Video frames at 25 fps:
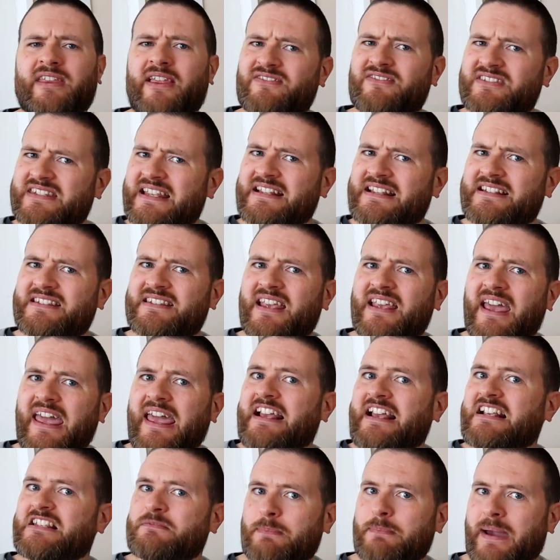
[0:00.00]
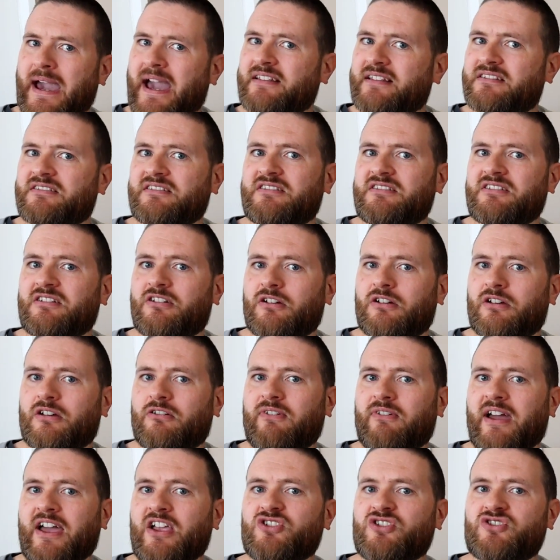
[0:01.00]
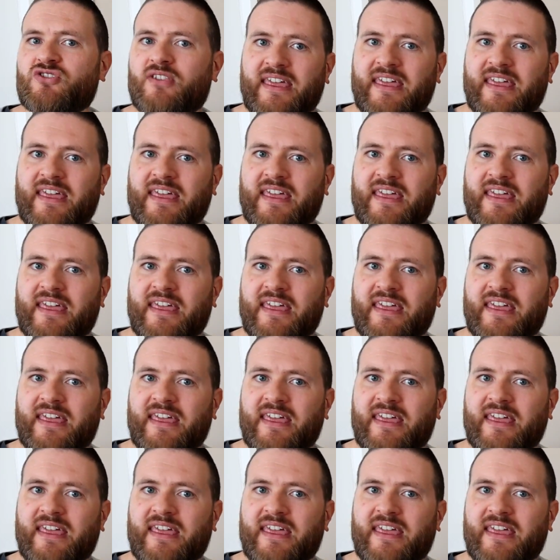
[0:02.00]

They've since expanded a range,